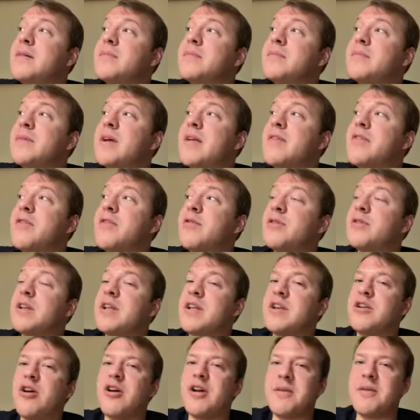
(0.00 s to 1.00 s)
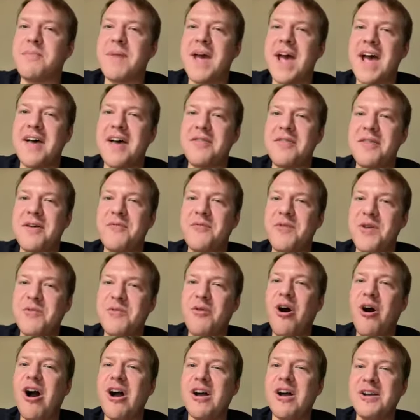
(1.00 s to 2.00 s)
It's certainly not a path that we
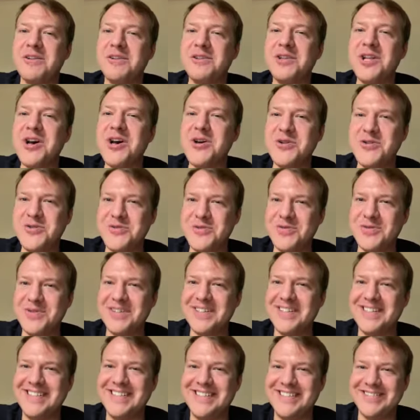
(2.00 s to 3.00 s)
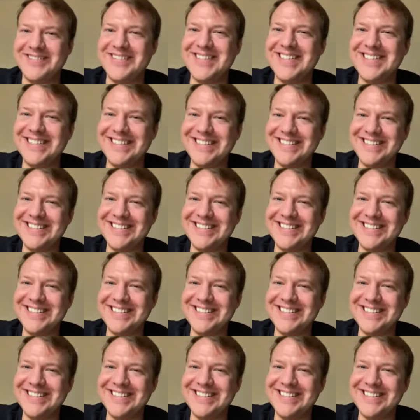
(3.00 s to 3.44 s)
walk alone, right?